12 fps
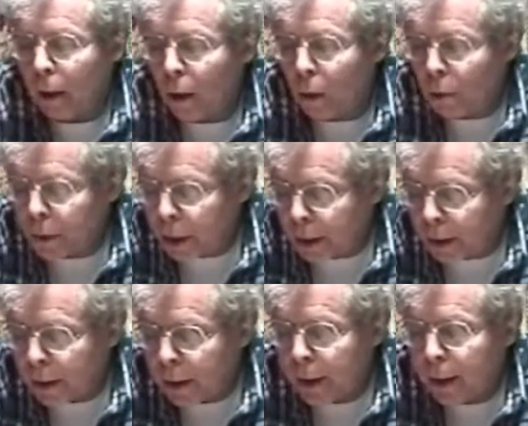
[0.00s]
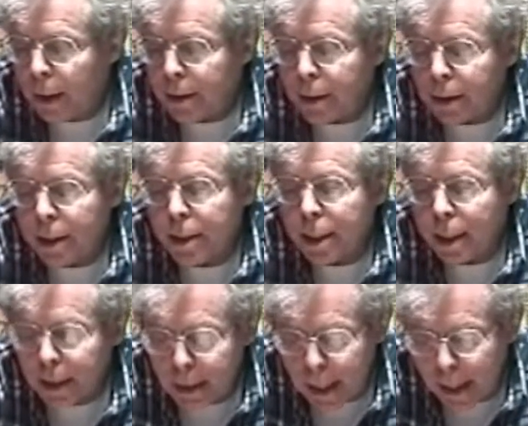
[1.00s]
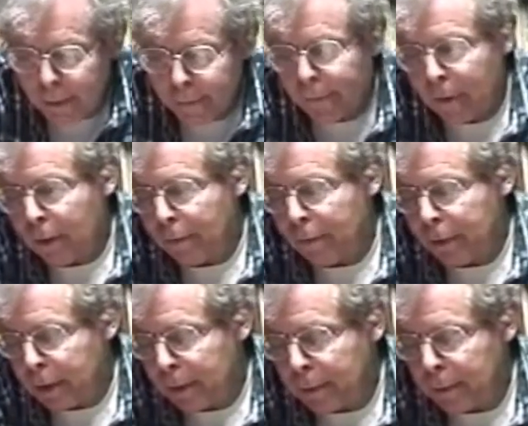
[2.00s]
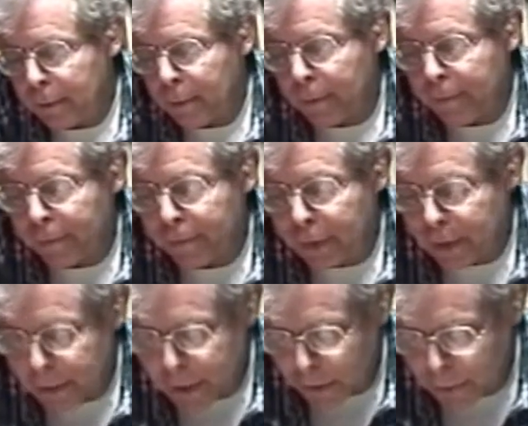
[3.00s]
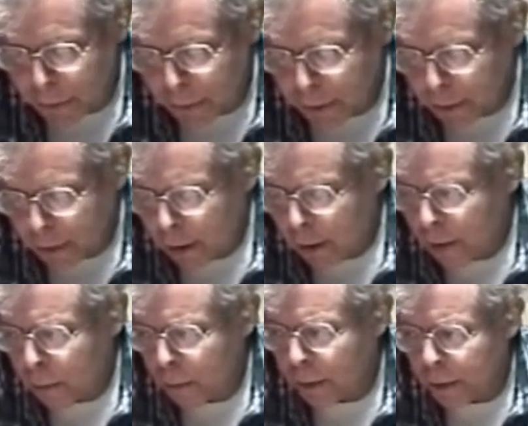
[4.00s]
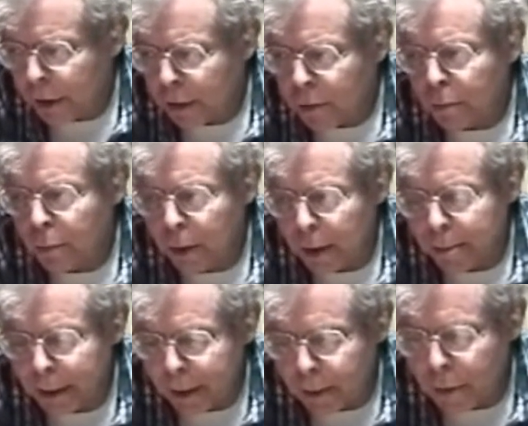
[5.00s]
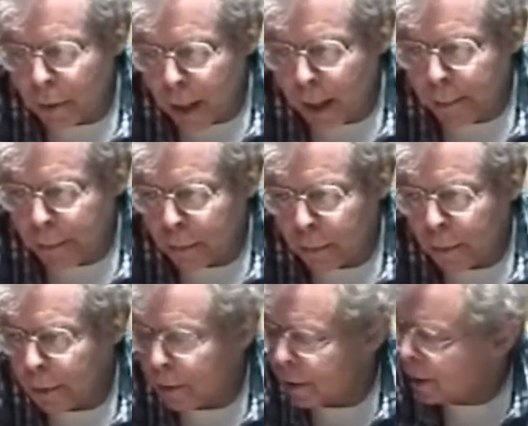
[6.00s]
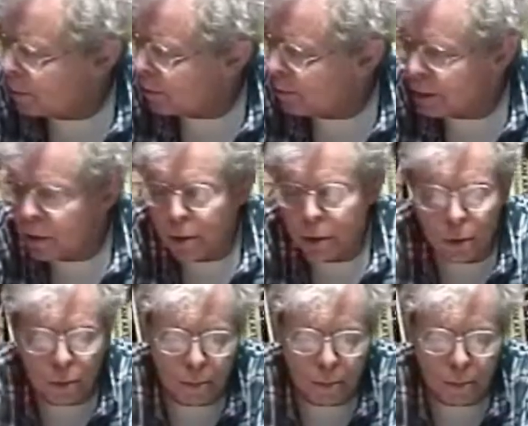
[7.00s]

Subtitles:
Okay, it's in the second half of the 15th century when things really begin to happen, when there seem to be so